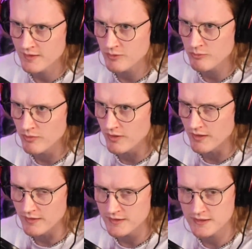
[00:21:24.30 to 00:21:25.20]

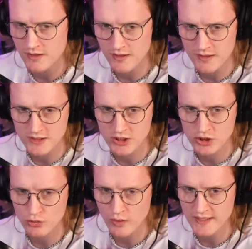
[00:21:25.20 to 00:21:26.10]
Bruh, he's got like a
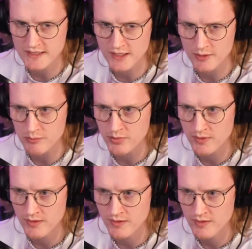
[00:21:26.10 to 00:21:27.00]
straight up,
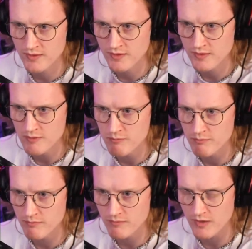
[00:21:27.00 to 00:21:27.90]

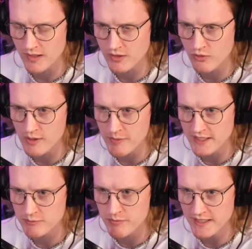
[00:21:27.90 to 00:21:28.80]
like creepy
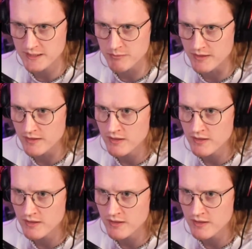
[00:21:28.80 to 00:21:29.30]
ass basement.